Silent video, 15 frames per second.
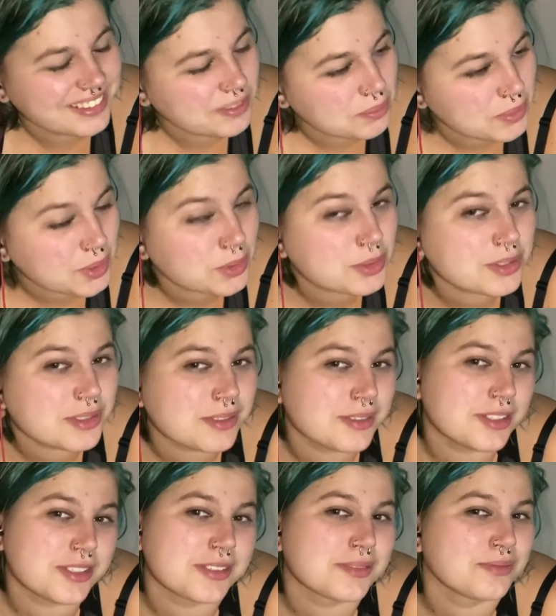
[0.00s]
Moose
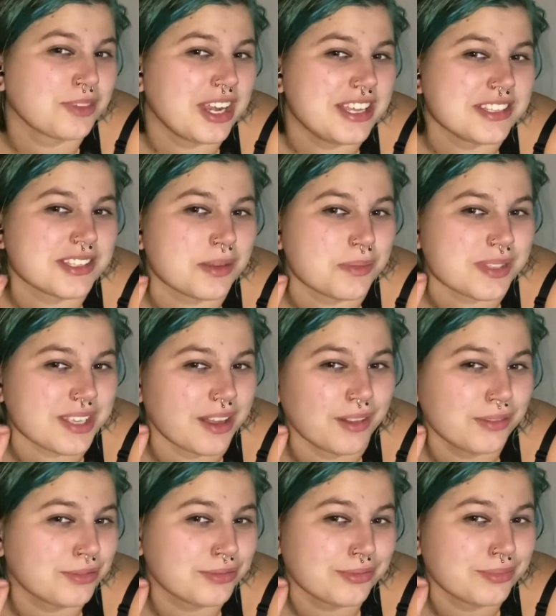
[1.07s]
just raised
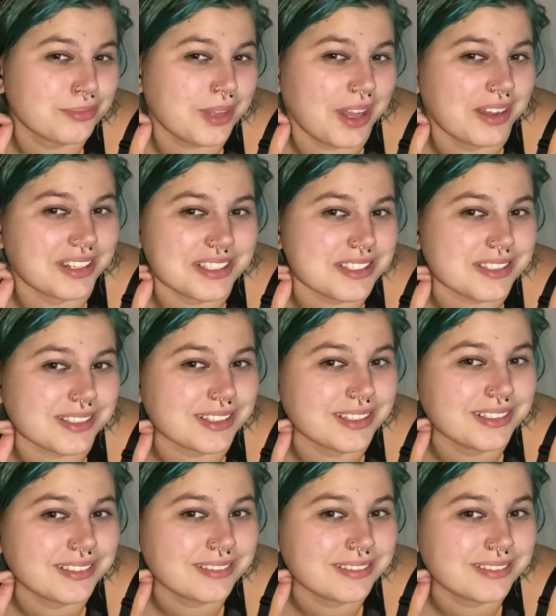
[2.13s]
himself, honestly.